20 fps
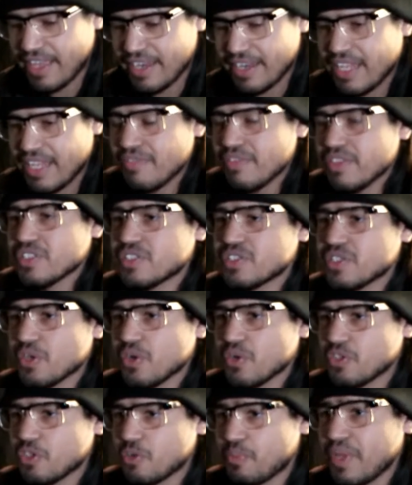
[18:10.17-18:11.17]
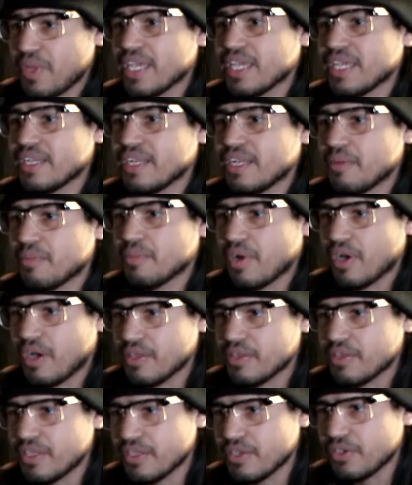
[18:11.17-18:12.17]
e- and even so, they're picking up
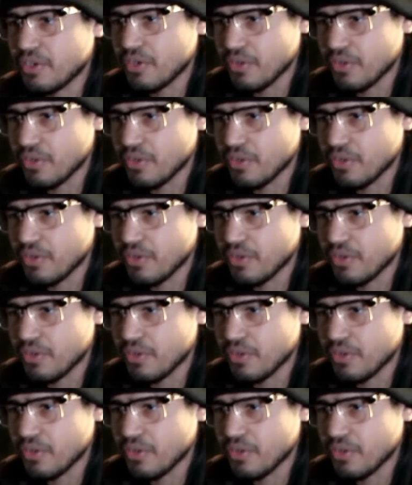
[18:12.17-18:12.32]
on the